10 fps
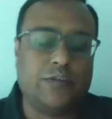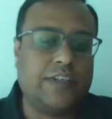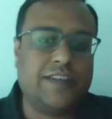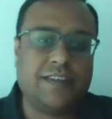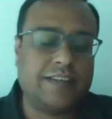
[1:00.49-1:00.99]
You
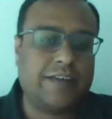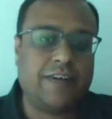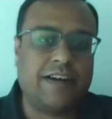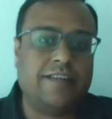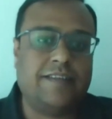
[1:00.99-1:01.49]
just give
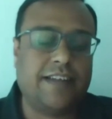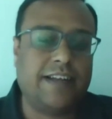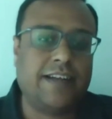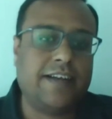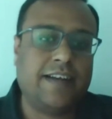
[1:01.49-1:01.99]
a
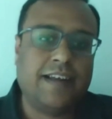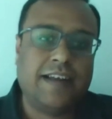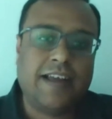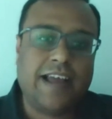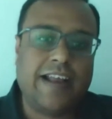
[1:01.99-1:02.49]
consent,
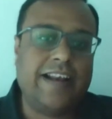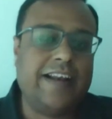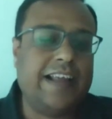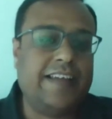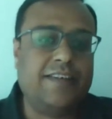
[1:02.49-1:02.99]
and
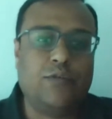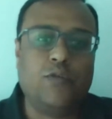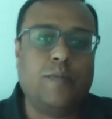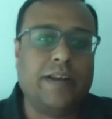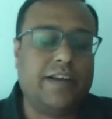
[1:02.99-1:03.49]
in next
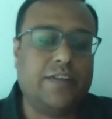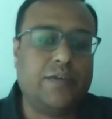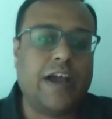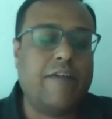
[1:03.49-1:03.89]
2 minutes, you